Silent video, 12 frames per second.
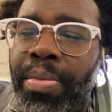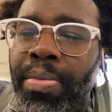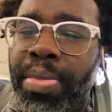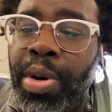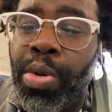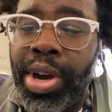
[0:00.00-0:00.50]

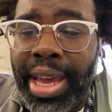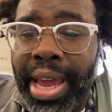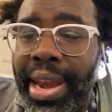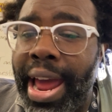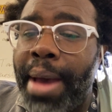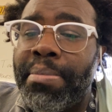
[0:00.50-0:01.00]
But what
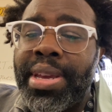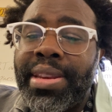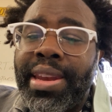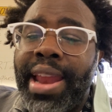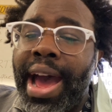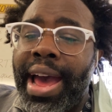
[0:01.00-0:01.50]
cannot be
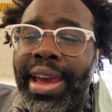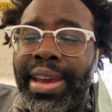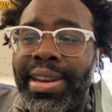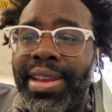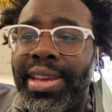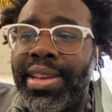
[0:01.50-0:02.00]

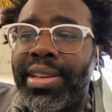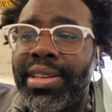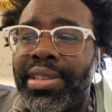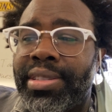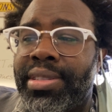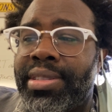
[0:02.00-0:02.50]
denied
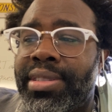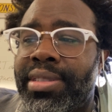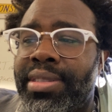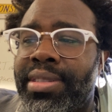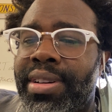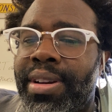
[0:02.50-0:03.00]

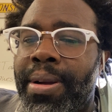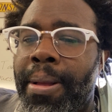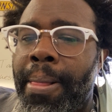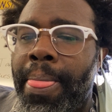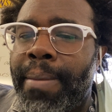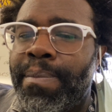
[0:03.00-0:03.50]
is
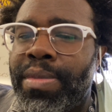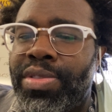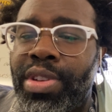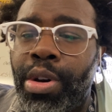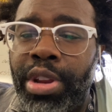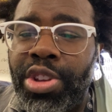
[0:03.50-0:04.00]

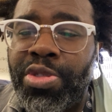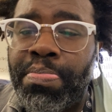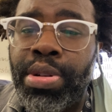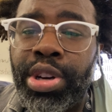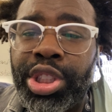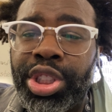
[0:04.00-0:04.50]
Sony's
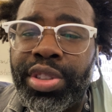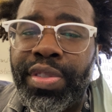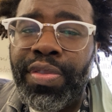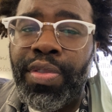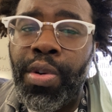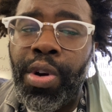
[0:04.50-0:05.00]
push
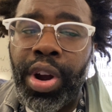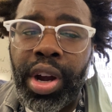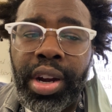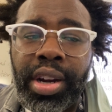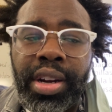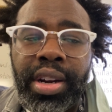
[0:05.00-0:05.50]

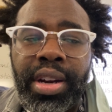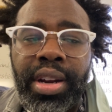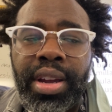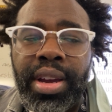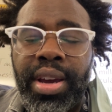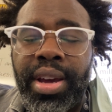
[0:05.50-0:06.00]
for
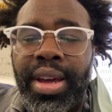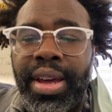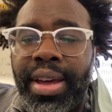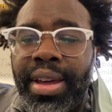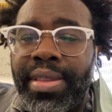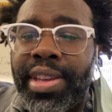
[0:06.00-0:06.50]

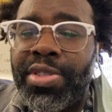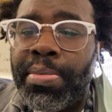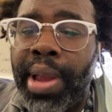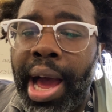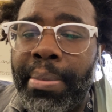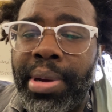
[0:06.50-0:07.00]
these
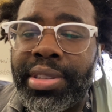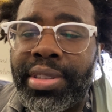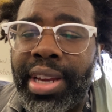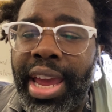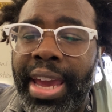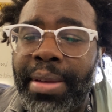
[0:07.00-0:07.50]

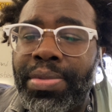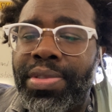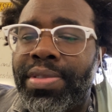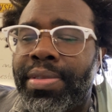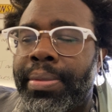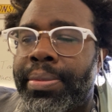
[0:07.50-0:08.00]
blockbuster
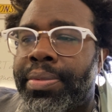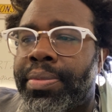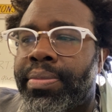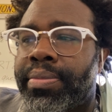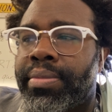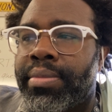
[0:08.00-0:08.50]
games.
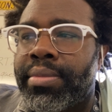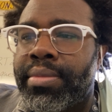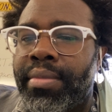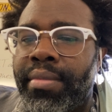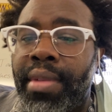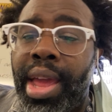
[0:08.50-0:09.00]

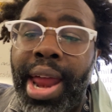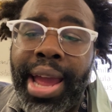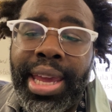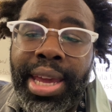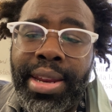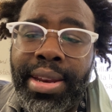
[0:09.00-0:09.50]
And I
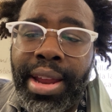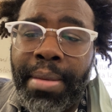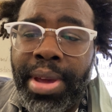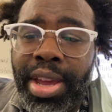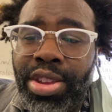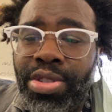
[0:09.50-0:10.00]
get it. I
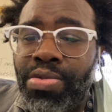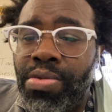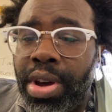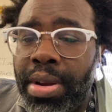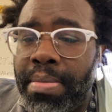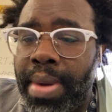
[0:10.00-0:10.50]
mean, you
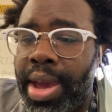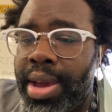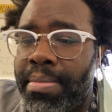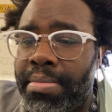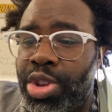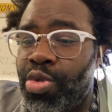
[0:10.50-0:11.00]
want to
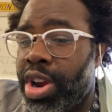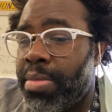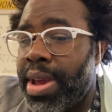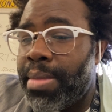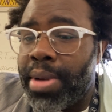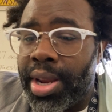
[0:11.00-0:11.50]

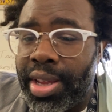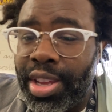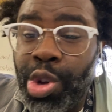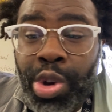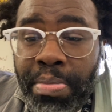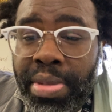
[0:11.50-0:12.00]
make money.
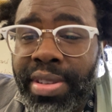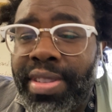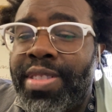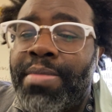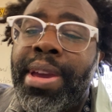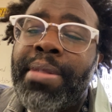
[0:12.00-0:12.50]
You in
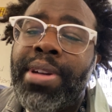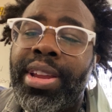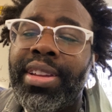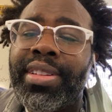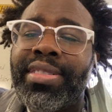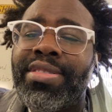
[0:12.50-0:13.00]
business to make money.